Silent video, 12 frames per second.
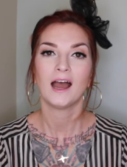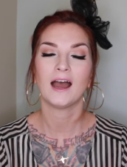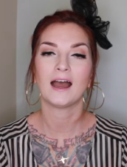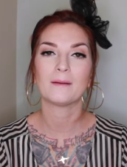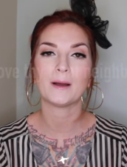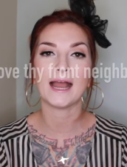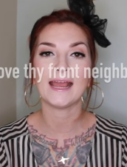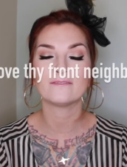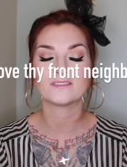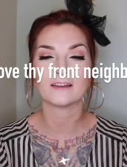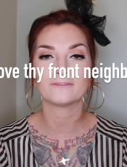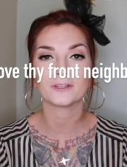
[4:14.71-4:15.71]
Um, I
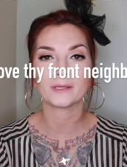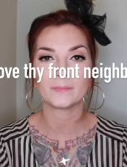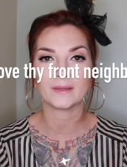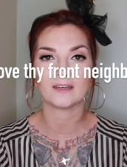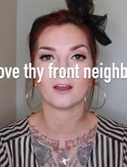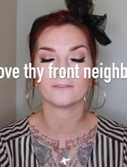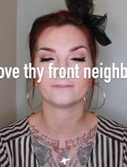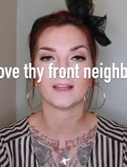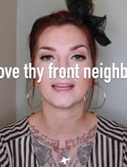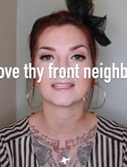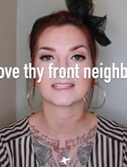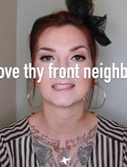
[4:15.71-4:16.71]
have definitely been on
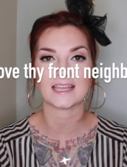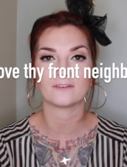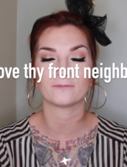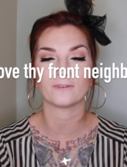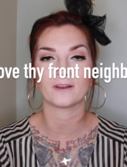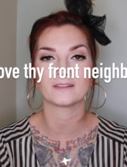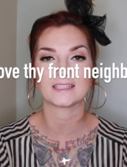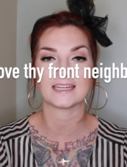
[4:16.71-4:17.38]
flights in front,